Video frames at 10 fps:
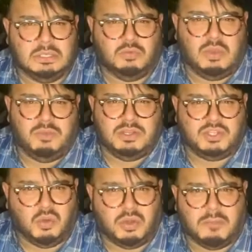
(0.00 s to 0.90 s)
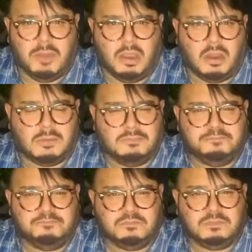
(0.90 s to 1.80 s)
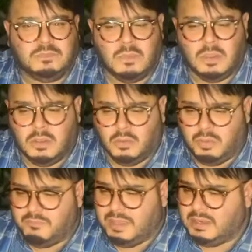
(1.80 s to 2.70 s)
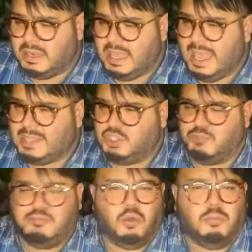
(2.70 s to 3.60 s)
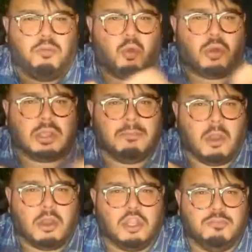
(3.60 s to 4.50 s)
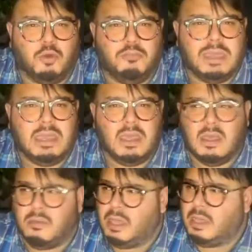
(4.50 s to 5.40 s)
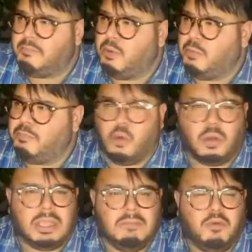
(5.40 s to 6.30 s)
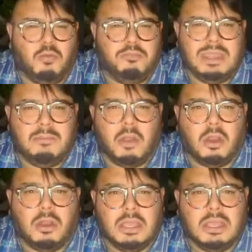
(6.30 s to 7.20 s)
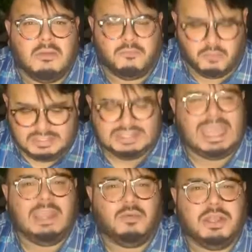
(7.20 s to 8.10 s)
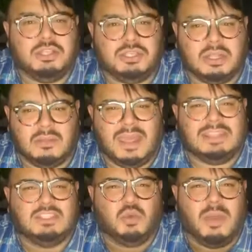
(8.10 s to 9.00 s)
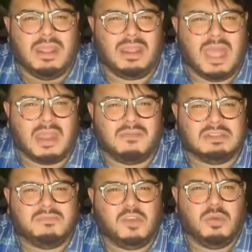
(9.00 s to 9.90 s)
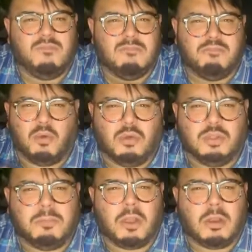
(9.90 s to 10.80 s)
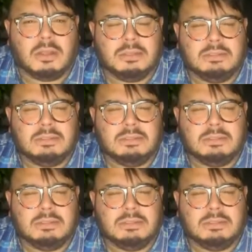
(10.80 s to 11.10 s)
We've been torn apart. We've been, as you pull pork apart, you pull meat, pull pork and pull meat apart for a sandwich. That's the way a lot of us feel. We've been pulled apart.